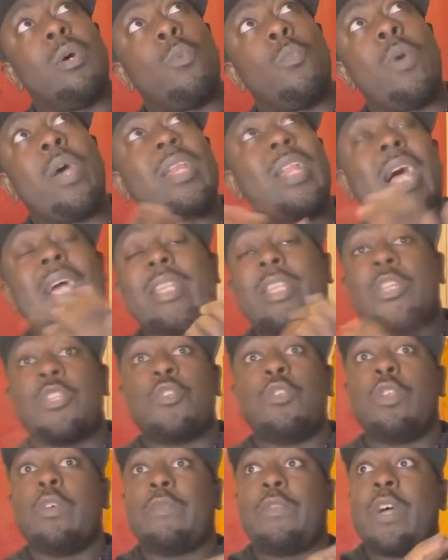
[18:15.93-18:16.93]
where like the
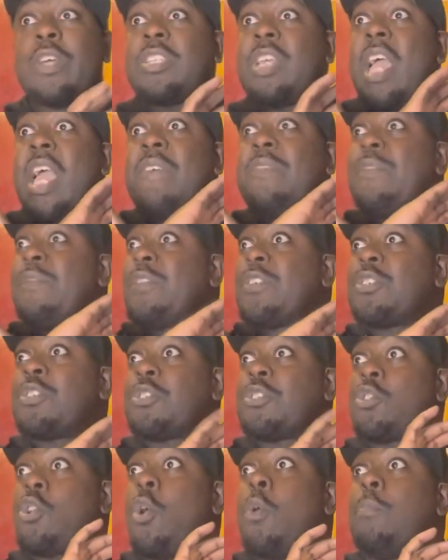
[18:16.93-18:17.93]
universe, everything
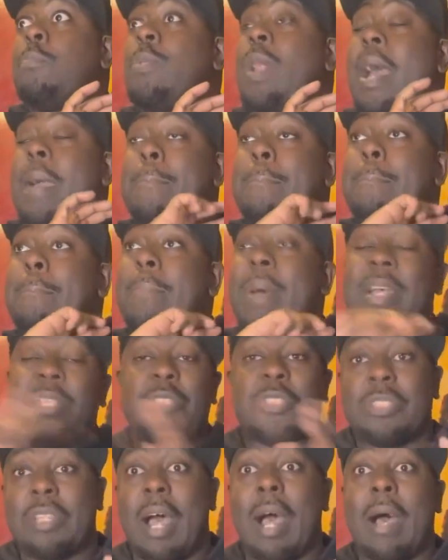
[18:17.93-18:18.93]
just got like
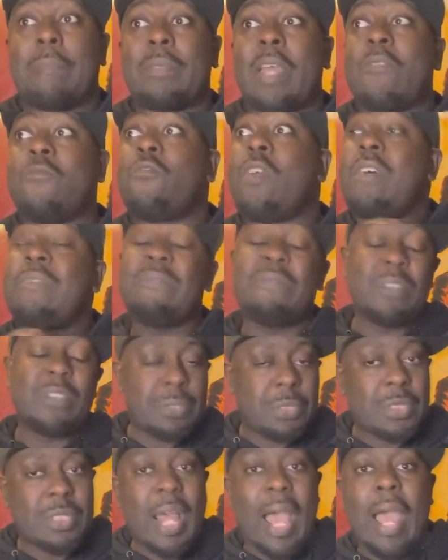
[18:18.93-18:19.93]
messed up. They
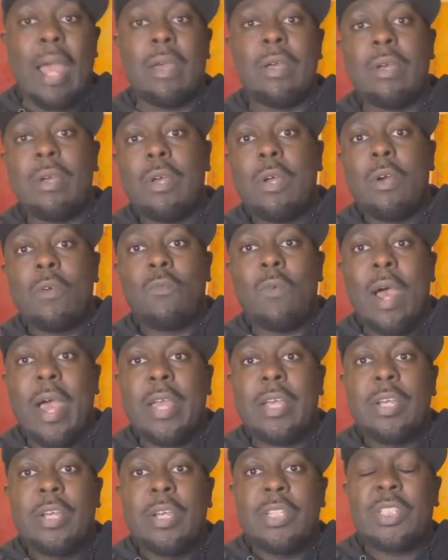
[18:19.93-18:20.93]
referenced that,
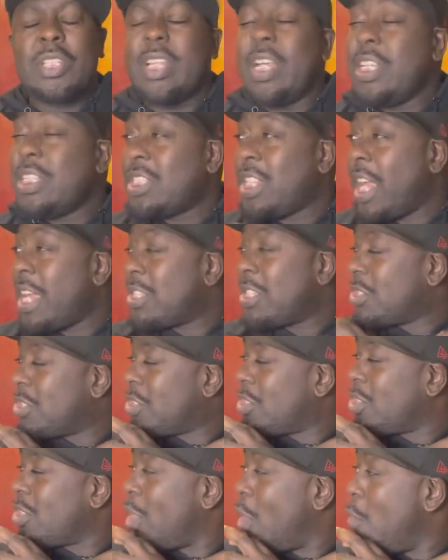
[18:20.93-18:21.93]
right? So there's like
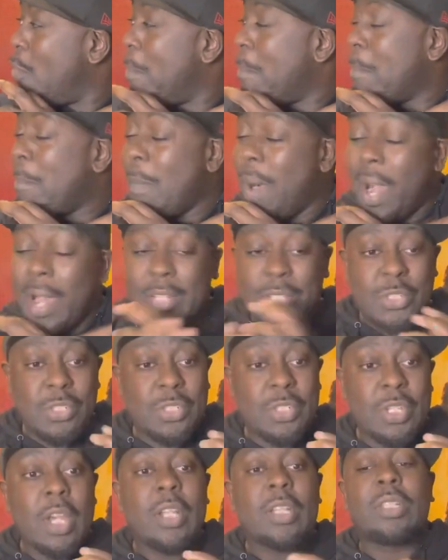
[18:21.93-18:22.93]
so
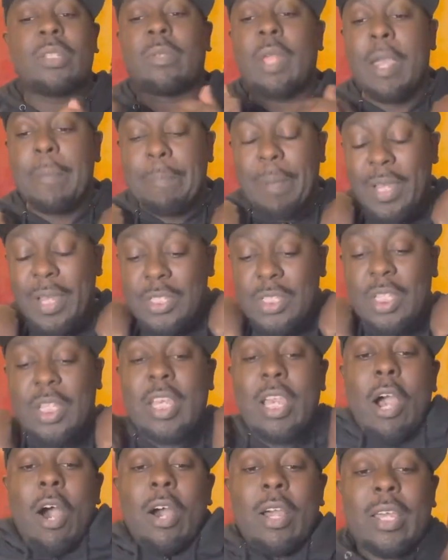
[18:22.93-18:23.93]
much. They
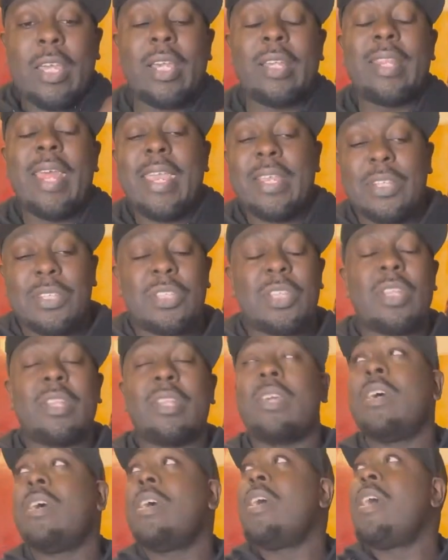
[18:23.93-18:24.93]
basically are
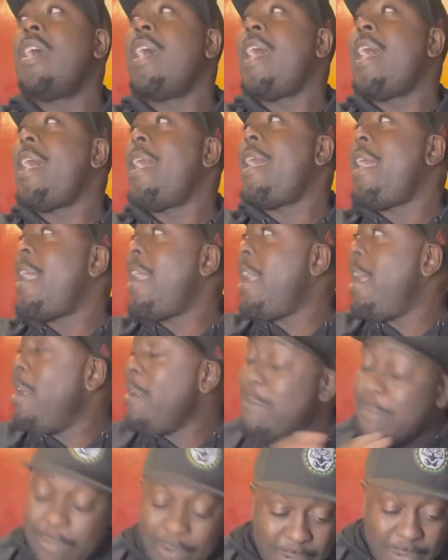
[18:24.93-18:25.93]
connecting
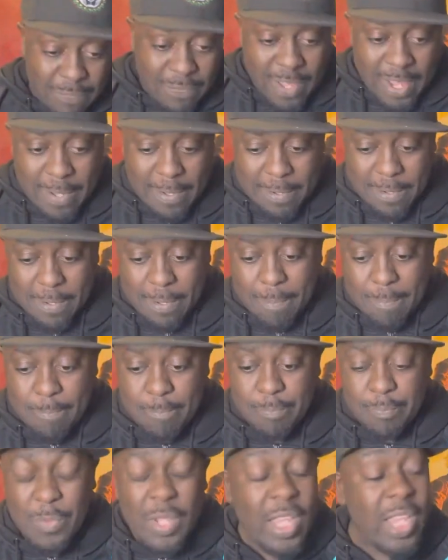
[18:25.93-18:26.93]
everything
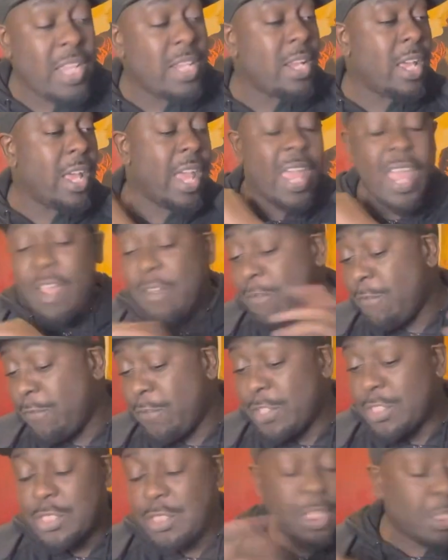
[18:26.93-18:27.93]
in
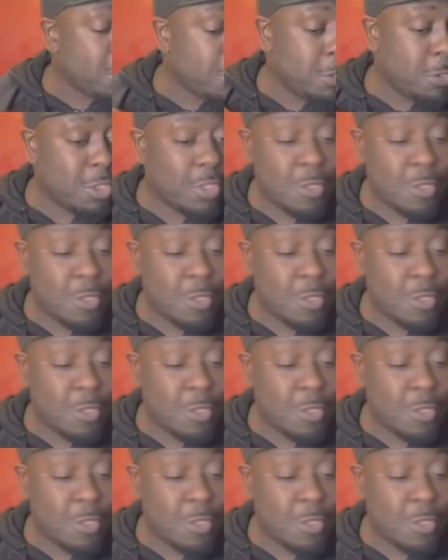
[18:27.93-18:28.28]
every single